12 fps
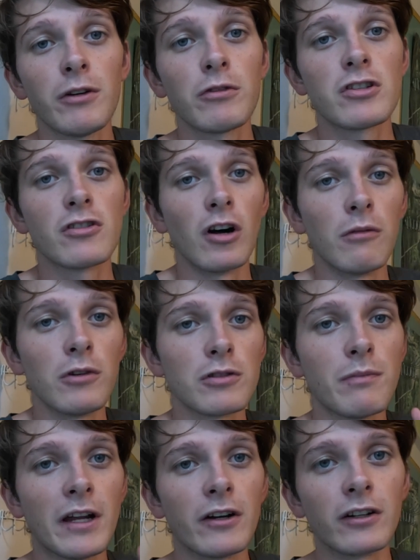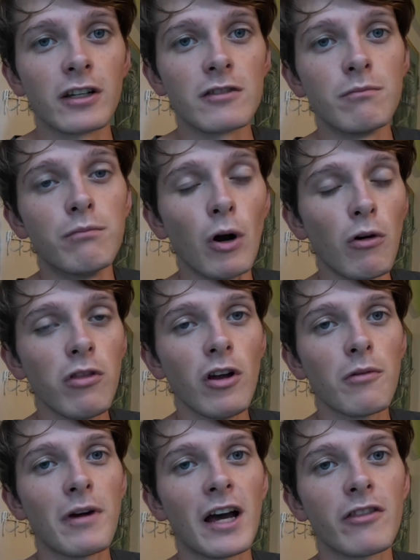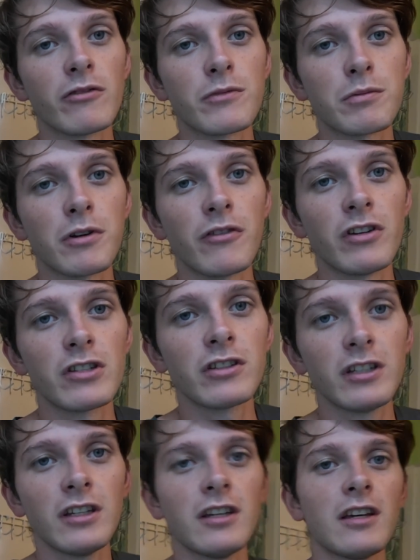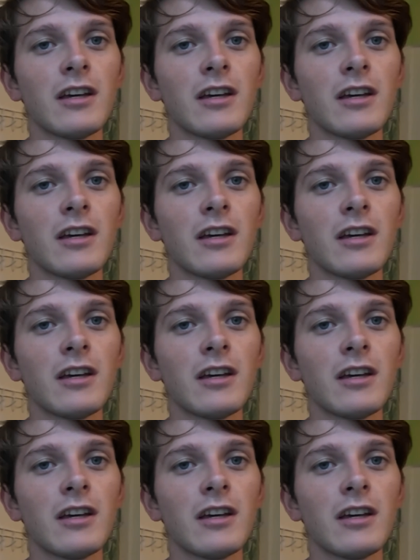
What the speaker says: which is almost better because both our bathrooms previously